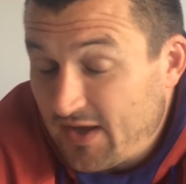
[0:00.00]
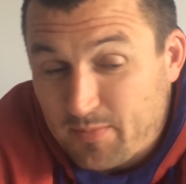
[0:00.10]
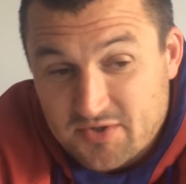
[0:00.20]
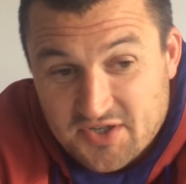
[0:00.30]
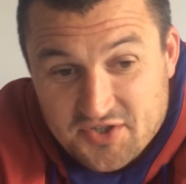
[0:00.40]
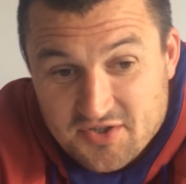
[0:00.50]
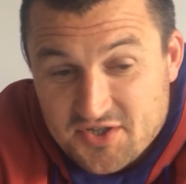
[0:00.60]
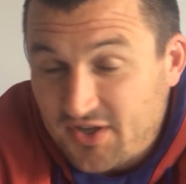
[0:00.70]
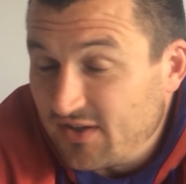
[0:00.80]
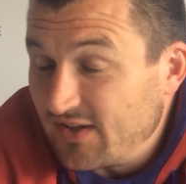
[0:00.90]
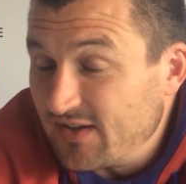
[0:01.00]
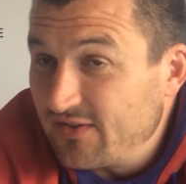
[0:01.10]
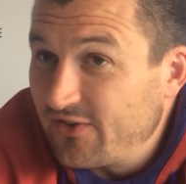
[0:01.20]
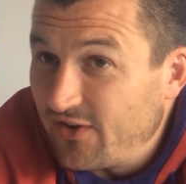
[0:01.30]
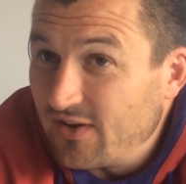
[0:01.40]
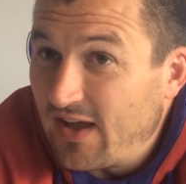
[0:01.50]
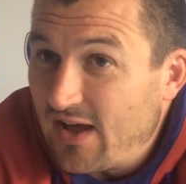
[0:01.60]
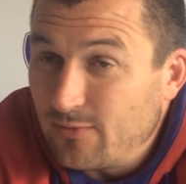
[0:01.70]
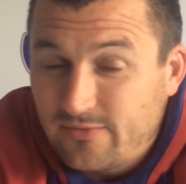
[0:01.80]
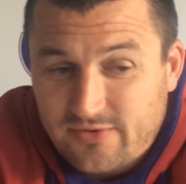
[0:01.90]
Well, the league position certainly
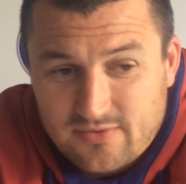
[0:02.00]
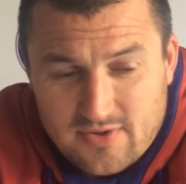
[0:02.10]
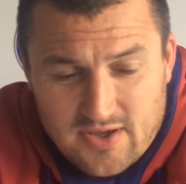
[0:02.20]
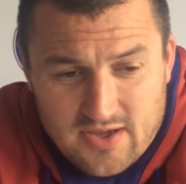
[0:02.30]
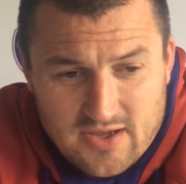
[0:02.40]
helped.